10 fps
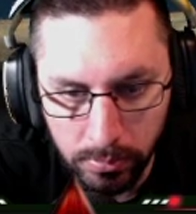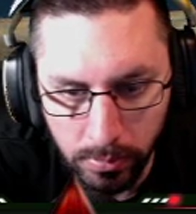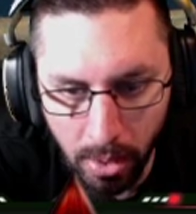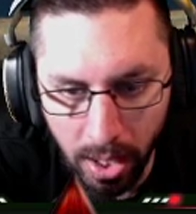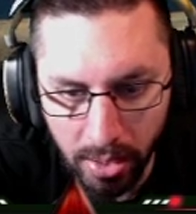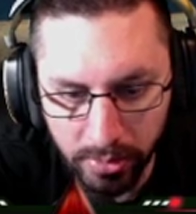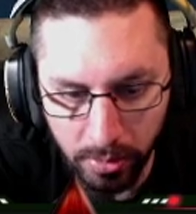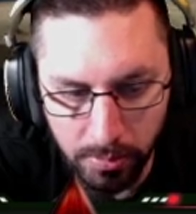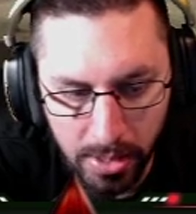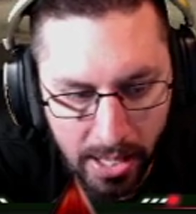
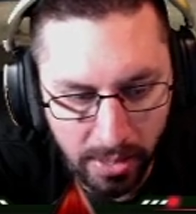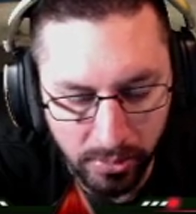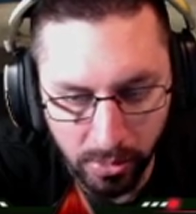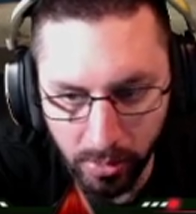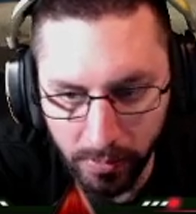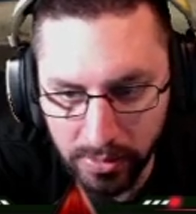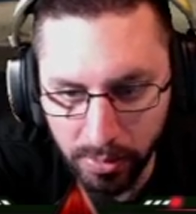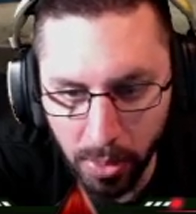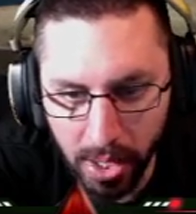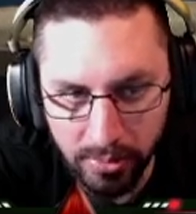Awesome. Yeah. So that's
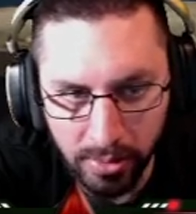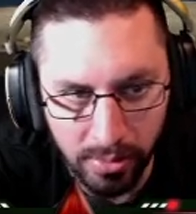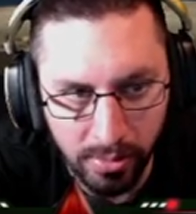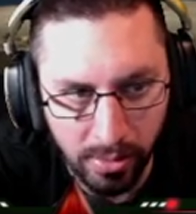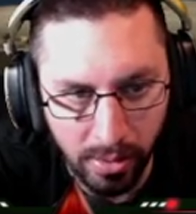surprising